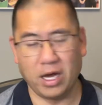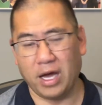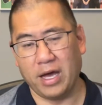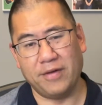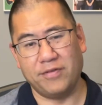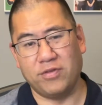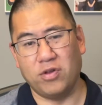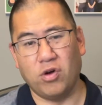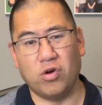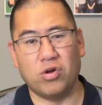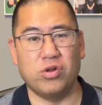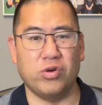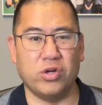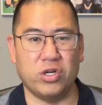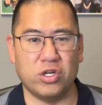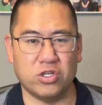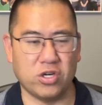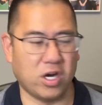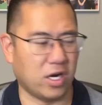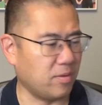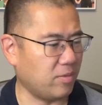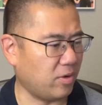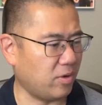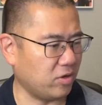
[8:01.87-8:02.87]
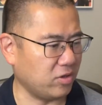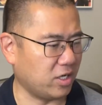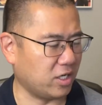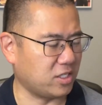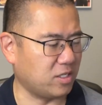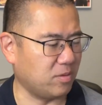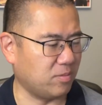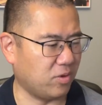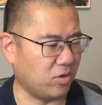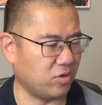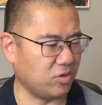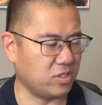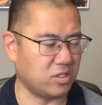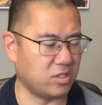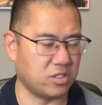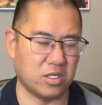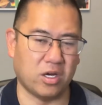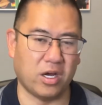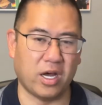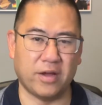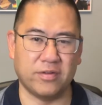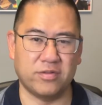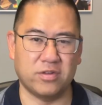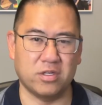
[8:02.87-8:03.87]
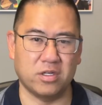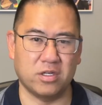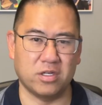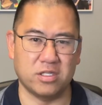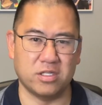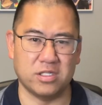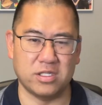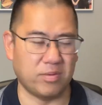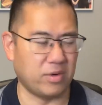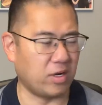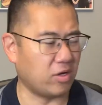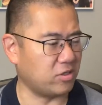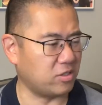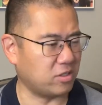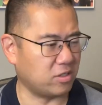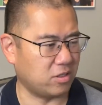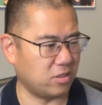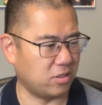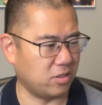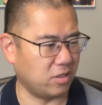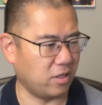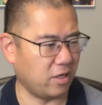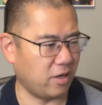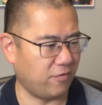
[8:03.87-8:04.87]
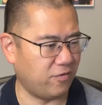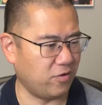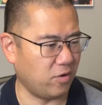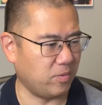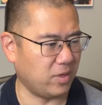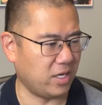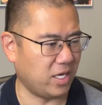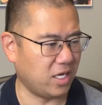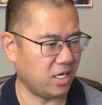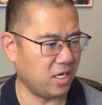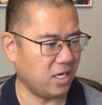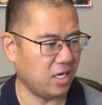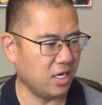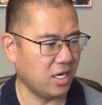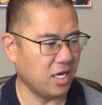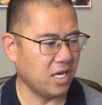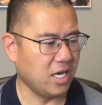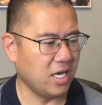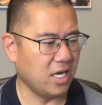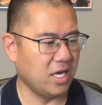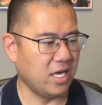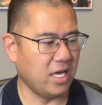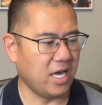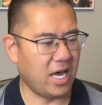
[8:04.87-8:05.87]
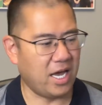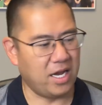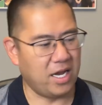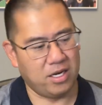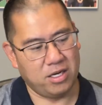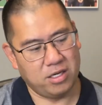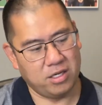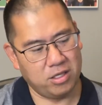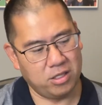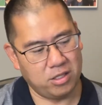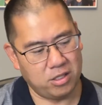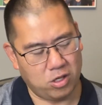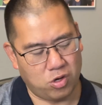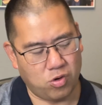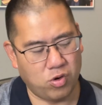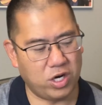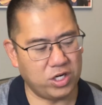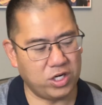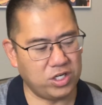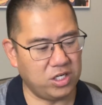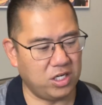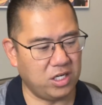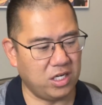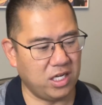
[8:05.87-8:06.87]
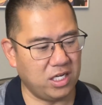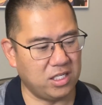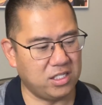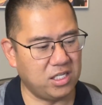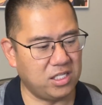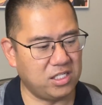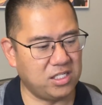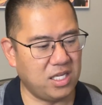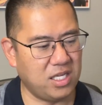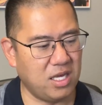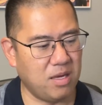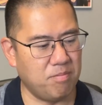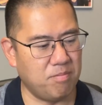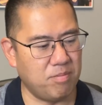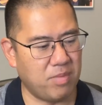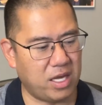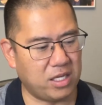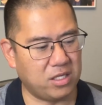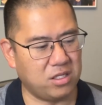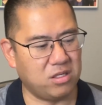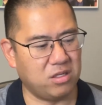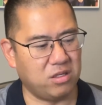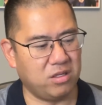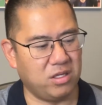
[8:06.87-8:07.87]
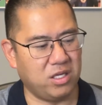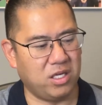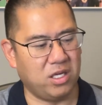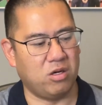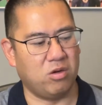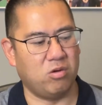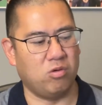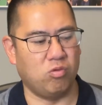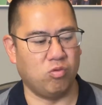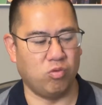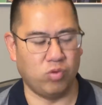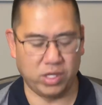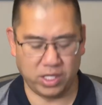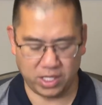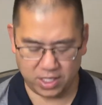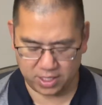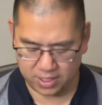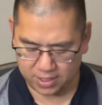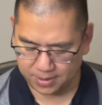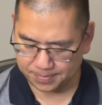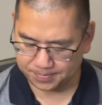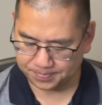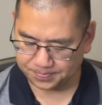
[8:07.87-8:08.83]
I have no clue what you're talking about. Nucks and bolts. So I have to someone else uh, fill me in. And the question is: This team mentally weak?